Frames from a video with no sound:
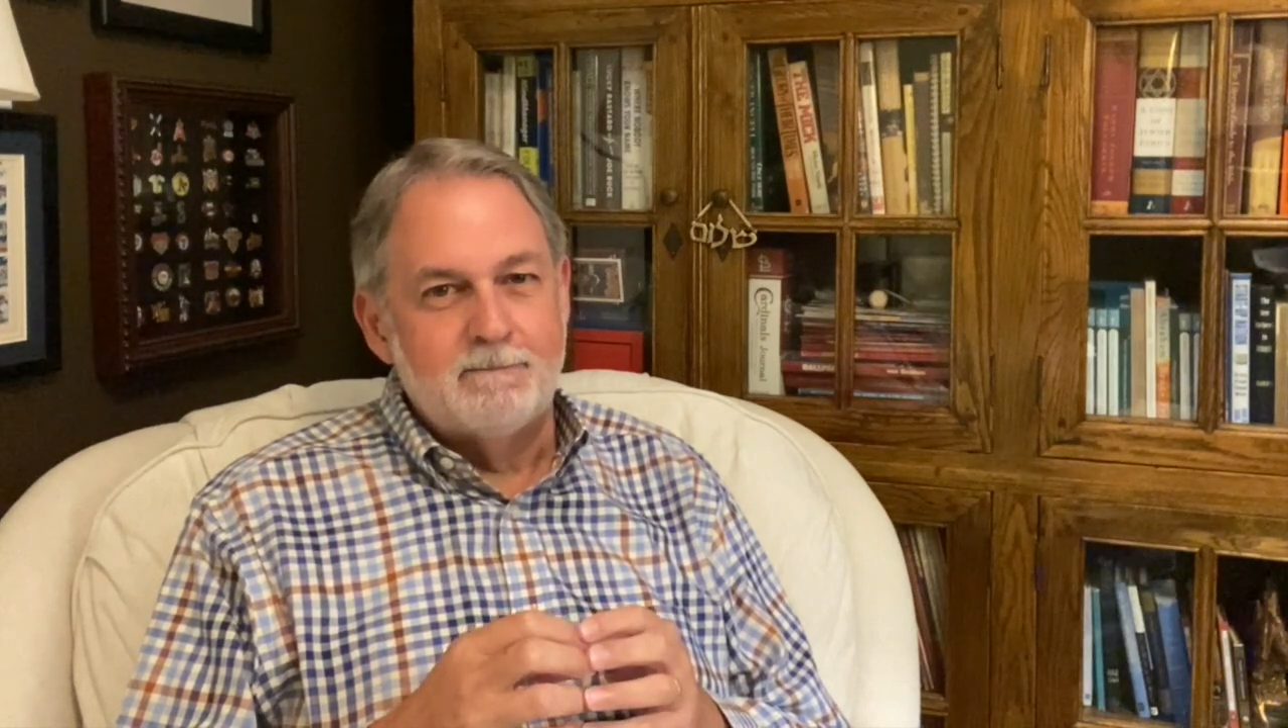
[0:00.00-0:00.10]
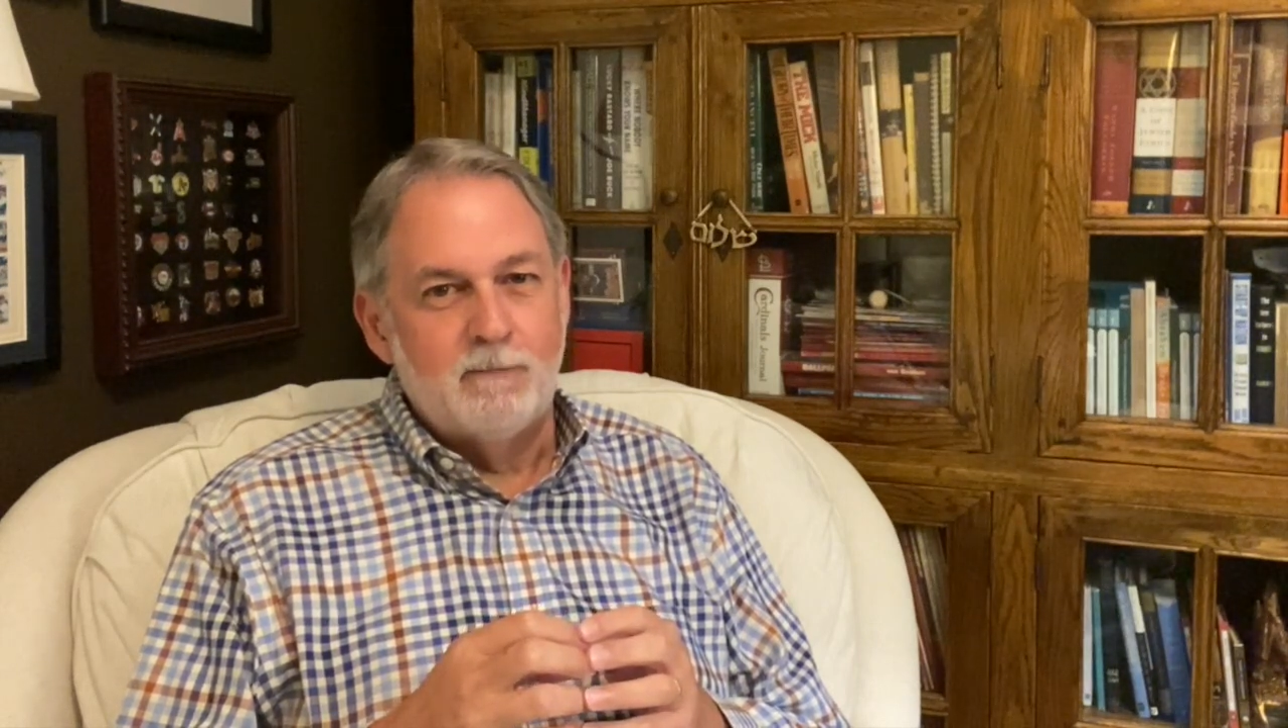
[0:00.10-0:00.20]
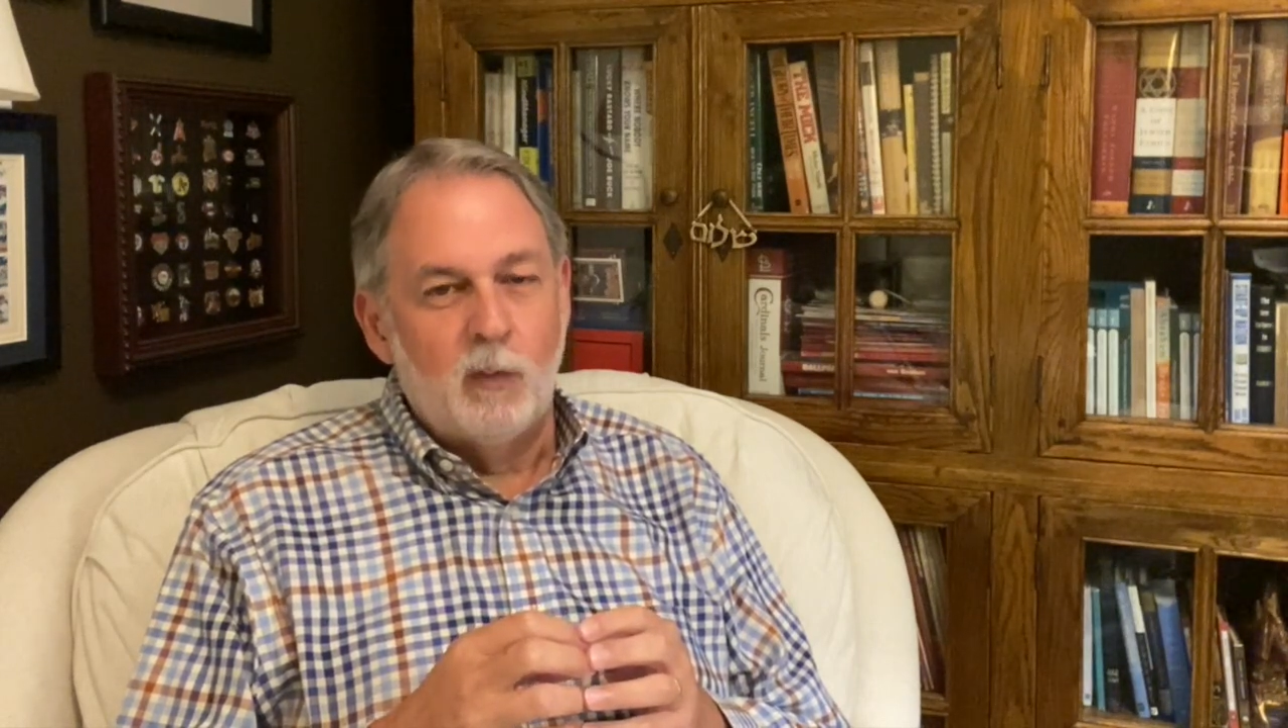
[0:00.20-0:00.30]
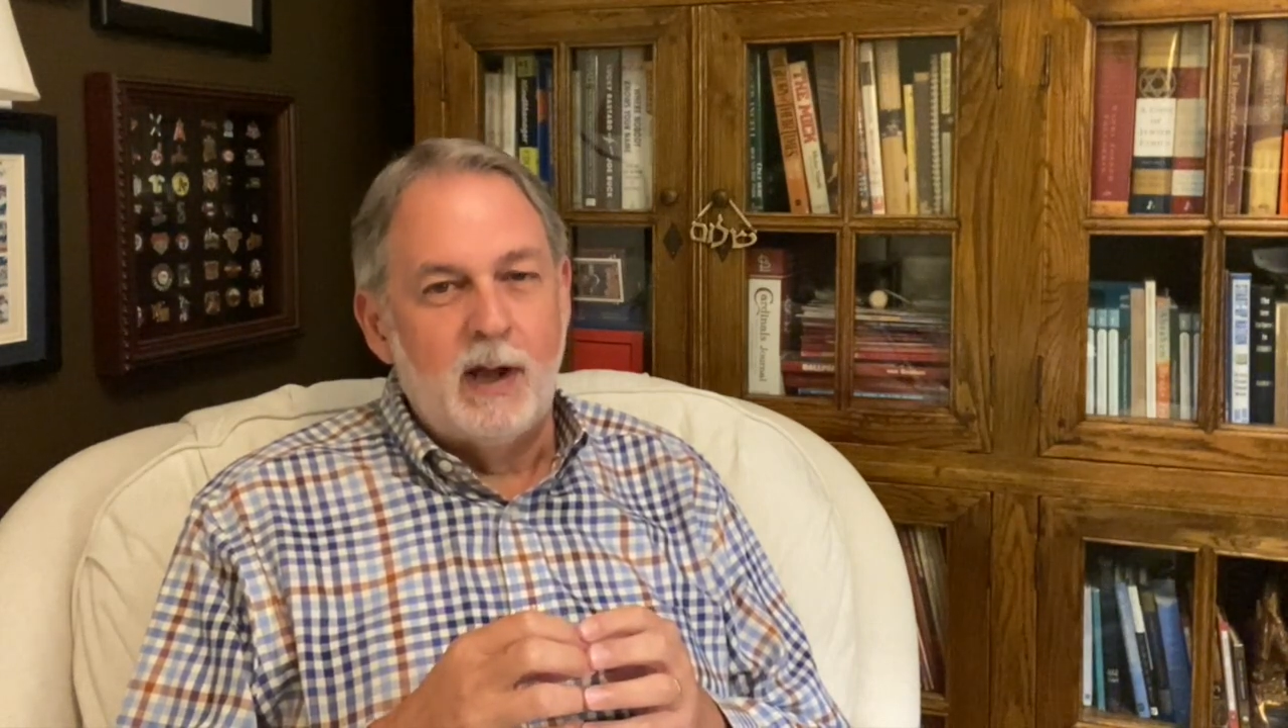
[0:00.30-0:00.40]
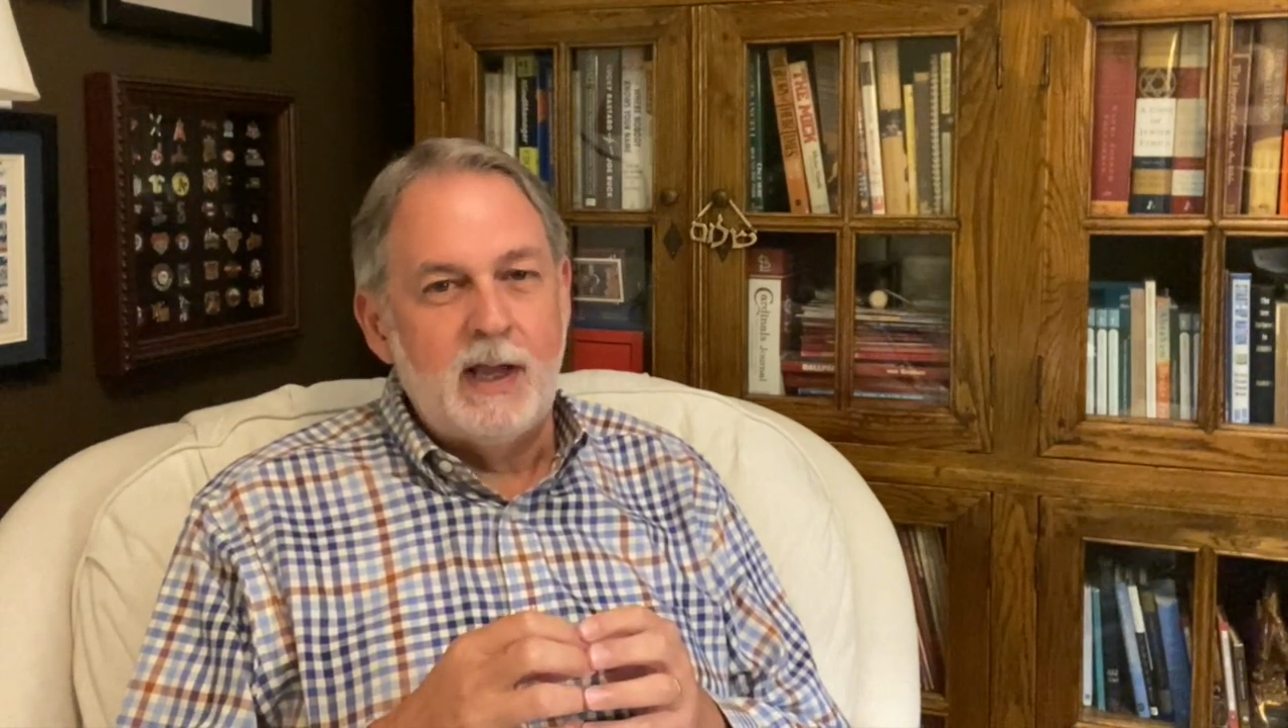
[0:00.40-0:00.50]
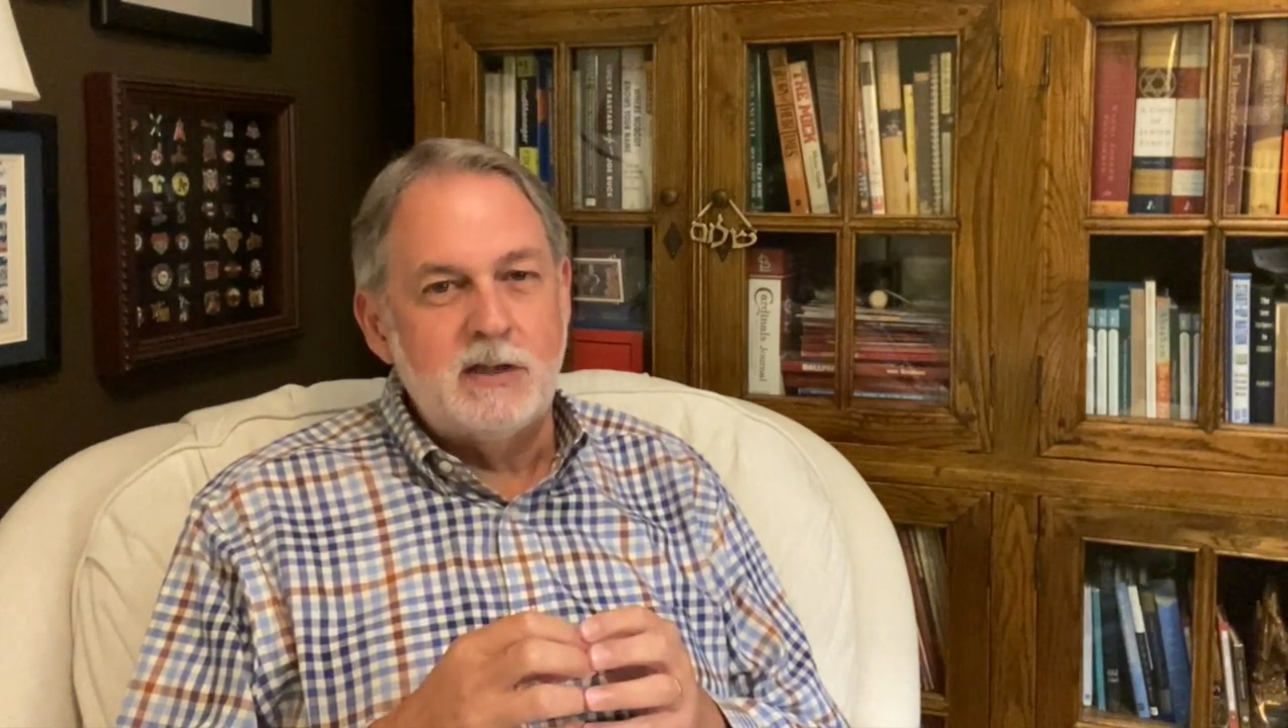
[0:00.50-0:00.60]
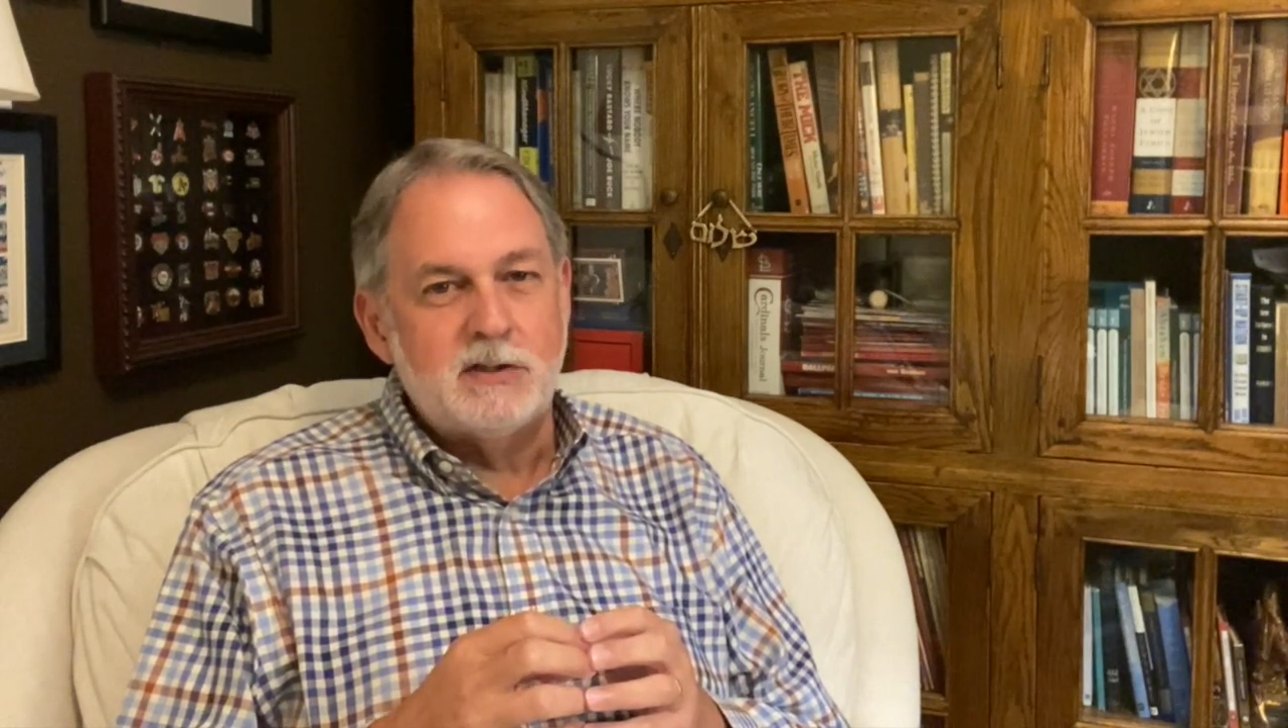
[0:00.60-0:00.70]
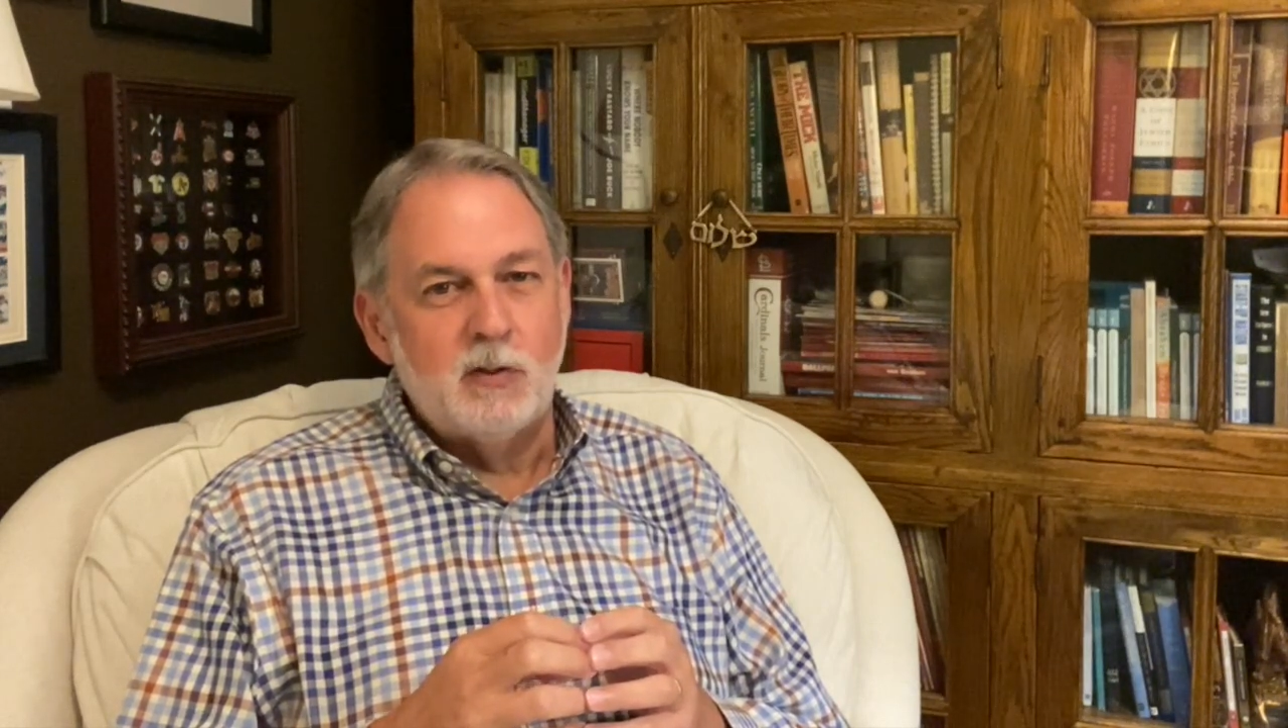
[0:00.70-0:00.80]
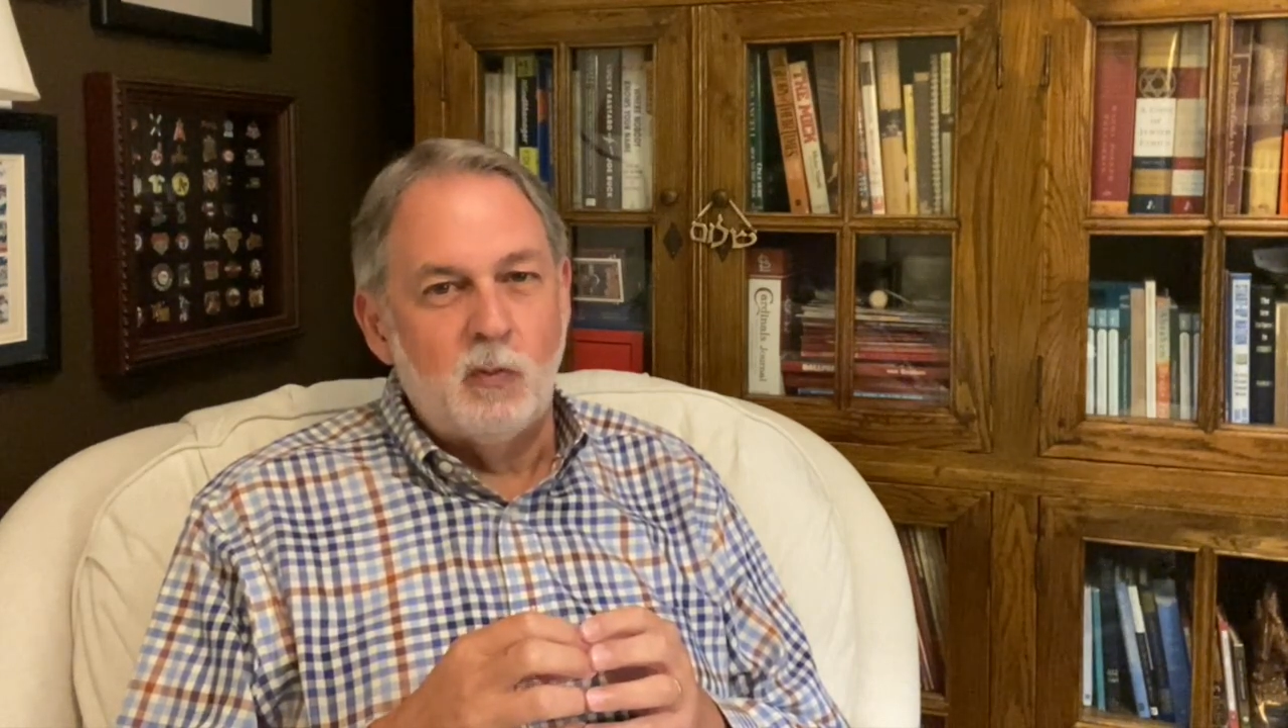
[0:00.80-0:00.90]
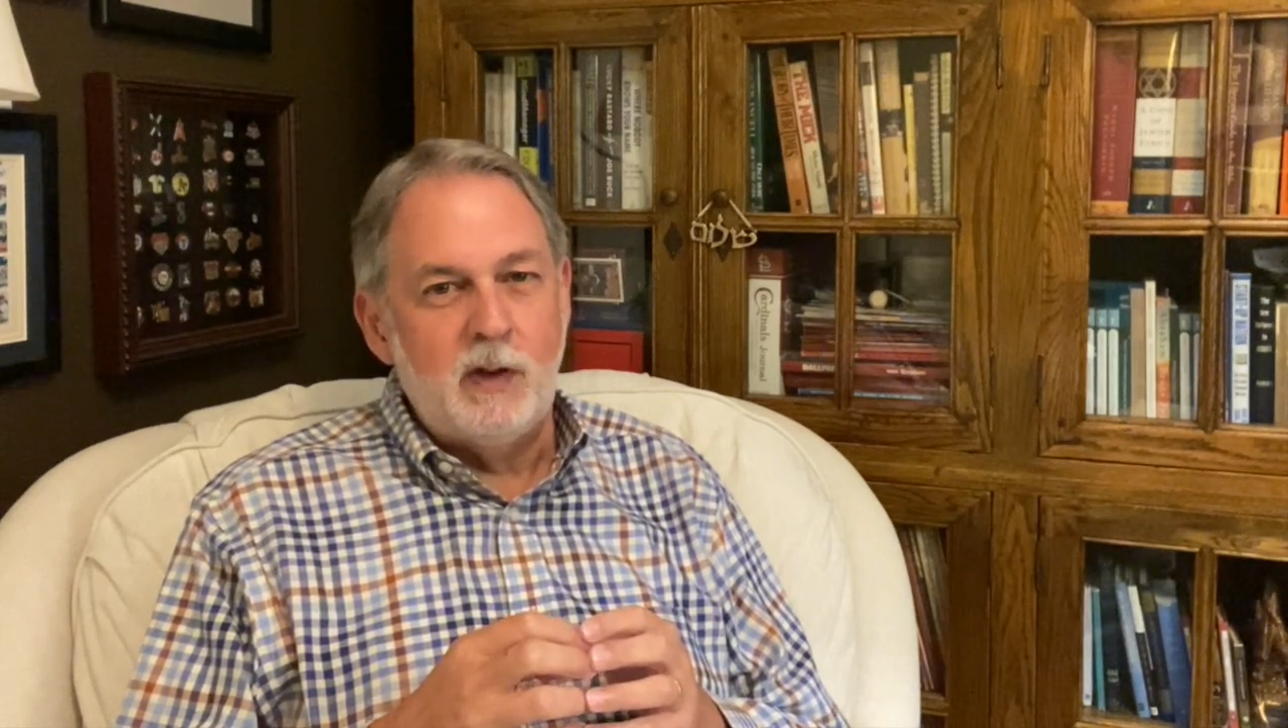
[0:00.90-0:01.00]
ways
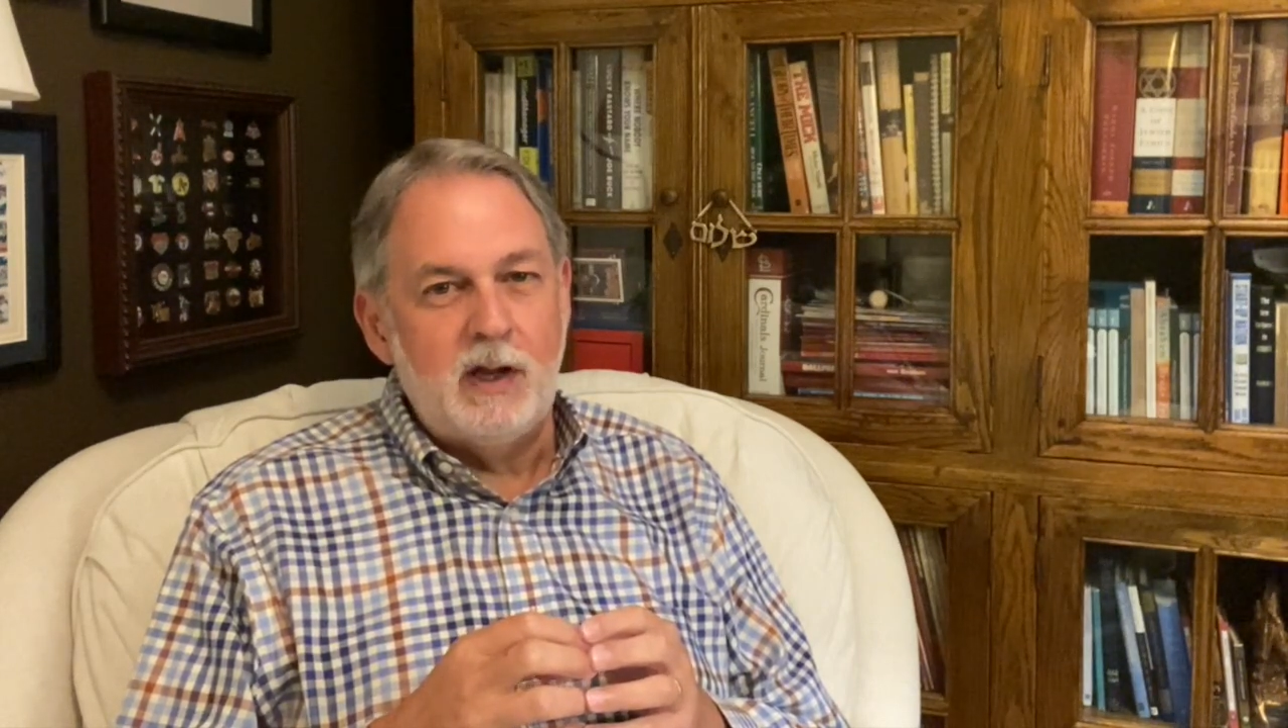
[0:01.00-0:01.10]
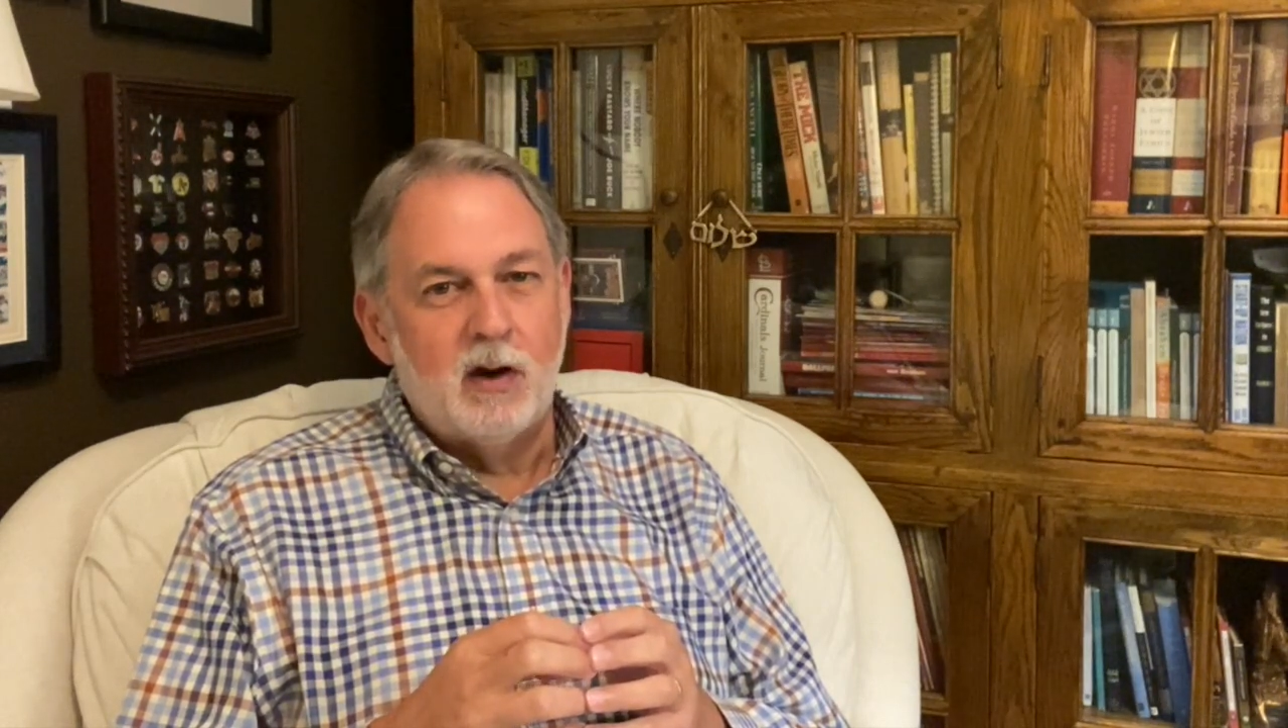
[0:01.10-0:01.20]
that we